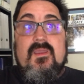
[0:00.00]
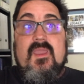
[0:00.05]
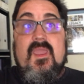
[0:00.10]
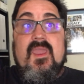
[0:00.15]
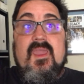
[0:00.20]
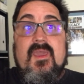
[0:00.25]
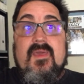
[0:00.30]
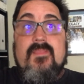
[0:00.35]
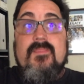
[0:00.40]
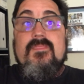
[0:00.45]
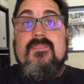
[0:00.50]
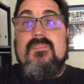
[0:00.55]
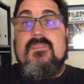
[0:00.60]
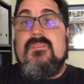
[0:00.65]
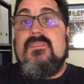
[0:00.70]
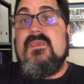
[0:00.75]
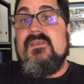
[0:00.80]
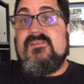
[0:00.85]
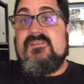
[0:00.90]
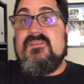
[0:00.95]
and
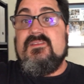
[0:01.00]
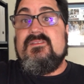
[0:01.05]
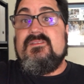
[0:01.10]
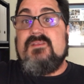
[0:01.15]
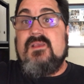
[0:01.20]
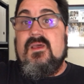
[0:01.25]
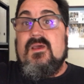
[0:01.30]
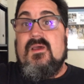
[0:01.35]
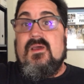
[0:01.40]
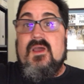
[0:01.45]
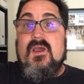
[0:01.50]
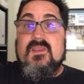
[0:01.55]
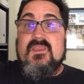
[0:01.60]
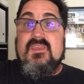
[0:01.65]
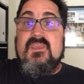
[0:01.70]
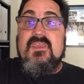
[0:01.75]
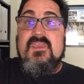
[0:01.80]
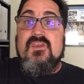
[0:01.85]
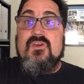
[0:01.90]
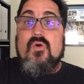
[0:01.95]
this is a
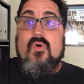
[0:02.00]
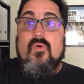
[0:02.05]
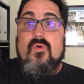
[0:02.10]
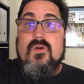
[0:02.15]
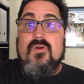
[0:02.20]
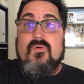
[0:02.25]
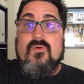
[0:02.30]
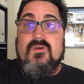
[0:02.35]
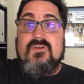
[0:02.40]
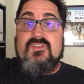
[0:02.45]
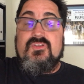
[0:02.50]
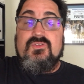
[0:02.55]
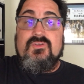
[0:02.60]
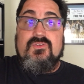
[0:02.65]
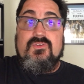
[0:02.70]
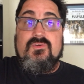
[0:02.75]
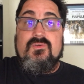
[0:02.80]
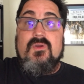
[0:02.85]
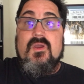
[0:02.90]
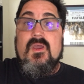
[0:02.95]
key corridor
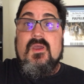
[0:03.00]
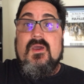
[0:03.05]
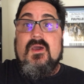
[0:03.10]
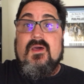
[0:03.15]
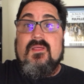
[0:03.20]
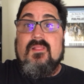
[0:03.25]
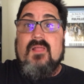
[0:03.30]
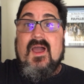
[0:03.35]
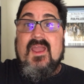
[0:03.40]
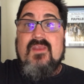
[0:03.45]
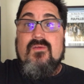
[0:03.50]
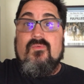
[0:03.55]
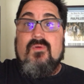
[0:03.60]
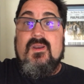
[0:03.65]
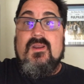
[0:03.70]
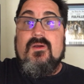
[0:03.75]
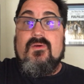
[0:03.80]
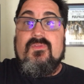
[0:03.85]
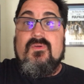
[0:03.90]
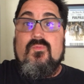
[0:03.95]
to a light
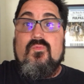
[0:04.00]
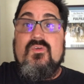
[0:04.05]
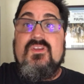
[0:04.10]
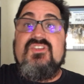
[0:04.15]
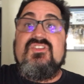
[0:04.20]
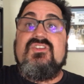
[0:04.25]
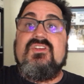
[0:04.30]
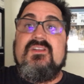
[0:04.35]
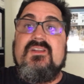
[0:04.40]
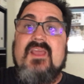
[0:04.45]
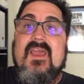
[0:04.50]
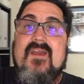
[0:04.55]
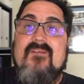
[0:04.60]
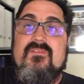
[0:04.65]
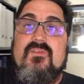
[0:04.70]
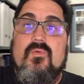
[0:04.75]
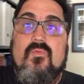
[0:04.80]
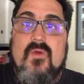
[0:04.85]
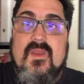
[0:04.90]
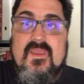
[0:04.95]
rail, then we shouldn't
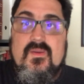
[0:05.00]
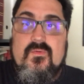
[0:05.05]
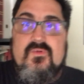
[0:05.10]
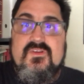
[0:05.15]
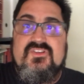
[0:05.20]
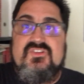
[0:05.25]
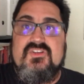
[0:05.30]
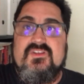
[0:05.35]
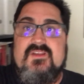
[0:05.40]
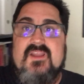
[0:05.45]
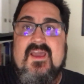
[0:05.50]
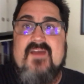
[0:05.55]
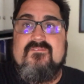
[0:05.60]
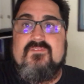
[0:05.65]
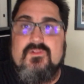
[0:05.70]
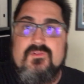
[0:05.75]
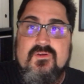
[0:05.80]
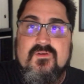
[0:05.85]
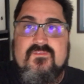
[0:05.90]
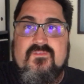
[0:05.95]
have to wait. We shouldn't have
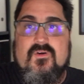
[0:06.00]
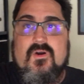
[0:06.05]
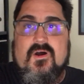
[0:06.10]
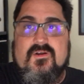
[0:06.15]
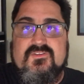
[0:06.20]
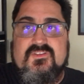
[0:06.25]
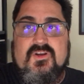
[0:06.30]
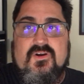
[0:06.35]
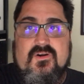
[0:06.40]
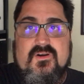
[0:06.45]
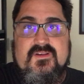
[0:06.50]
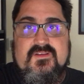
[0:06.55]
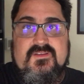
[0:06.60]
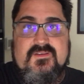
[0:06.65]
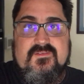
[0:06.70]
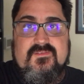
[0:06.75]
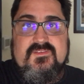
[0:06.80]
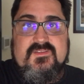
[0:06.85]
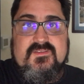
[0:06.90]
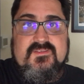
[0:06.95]
to look for
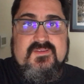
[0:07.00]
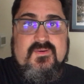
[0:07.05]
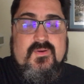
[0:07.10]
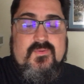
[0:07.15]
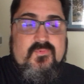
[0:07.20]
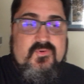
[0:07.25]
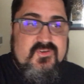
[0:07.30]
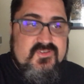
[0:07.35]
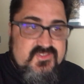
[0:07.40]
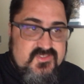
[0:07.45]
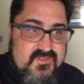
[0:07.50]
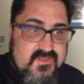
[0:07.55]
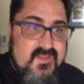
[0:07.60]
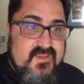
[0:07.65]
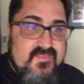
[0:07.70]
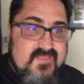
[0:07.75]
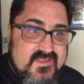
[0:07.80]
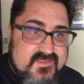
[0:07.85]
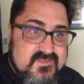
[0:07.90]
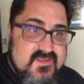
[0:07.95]
alternatives, is what we're seeing,
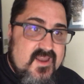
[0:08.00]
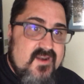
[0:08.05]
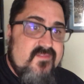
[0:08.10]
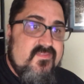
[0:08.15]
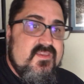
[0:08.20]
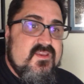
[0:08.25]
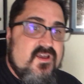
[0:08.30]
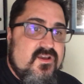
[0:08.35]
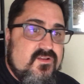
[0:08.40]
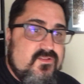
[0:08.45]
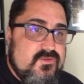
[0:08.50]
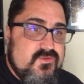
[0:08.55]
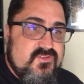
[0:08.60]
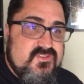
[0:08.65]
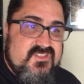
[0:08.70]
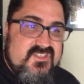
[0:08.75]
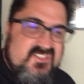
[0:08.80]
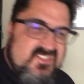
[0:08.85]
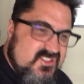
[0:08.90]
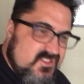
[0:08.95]
and that's kind of the
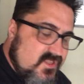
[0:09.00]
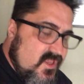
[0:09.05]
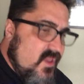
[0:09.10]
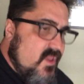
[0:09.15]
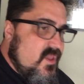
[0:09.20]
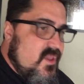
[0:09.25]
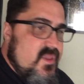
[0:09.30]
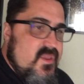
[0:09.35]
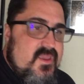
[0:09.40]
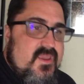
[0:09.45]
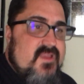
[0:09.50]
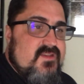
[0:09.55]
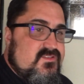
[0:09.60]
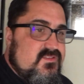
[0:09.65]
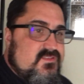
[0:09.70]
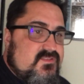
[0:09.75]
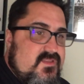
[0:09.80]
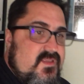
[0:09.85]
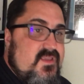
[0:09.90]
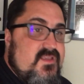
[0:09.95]
conclusion. It
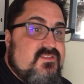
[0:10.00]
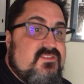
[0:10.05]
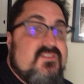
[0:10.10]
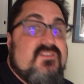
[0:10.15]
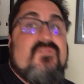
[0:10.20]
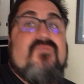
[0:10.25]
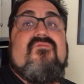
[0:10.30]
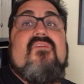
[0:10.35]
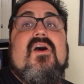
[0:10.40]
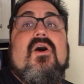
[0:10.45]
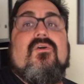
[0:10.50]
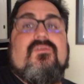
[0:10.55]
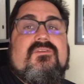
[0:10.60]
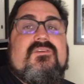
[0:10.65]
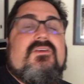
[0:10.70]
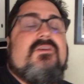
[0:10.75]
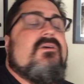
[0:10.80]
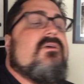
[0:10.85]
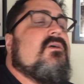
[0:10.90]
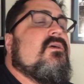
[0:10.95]
just
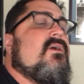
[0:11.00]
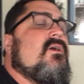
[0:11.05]
felt,